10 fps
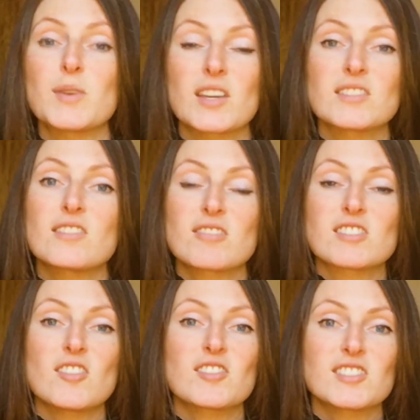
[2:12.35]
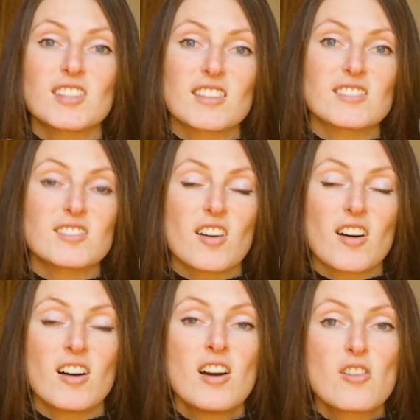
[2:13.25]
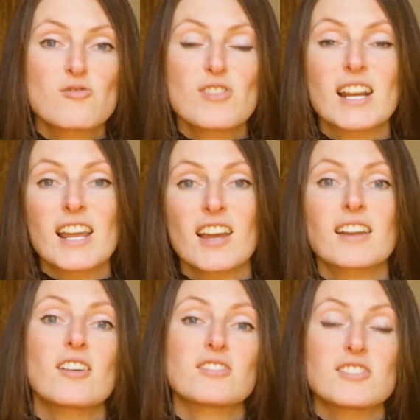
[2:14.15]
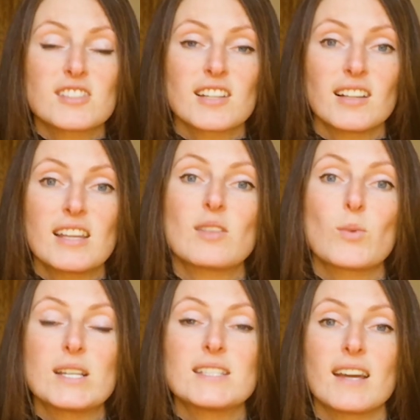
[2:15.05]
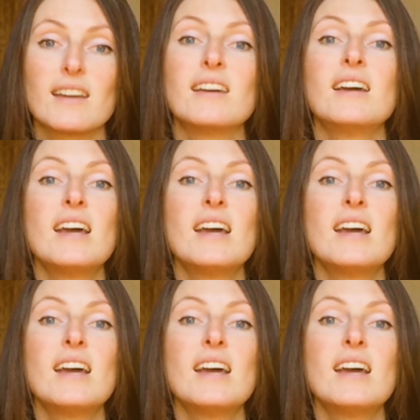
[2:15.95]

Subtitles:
because they're a songster that start really early on, still in the winter.